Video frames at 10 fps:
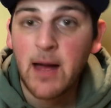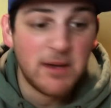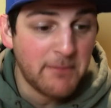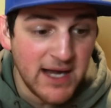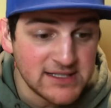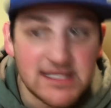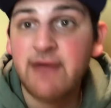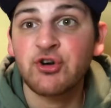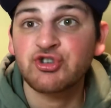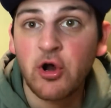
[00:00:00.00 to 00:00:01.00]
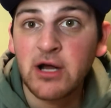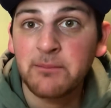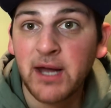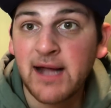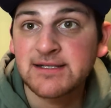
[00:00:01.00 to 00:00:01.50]
I mean, Ben has never showed
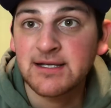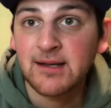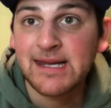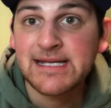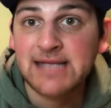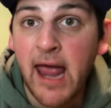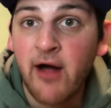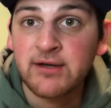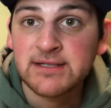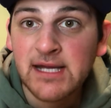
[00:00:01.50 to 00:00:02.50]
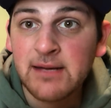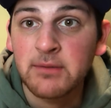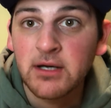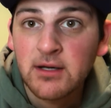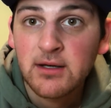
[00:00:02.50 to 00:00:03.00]
up against an elite talent
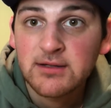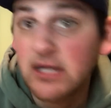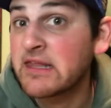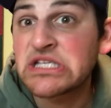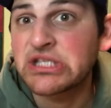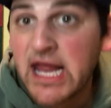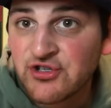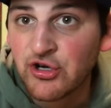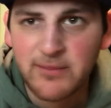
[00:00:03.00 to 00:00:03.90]
team to this nature.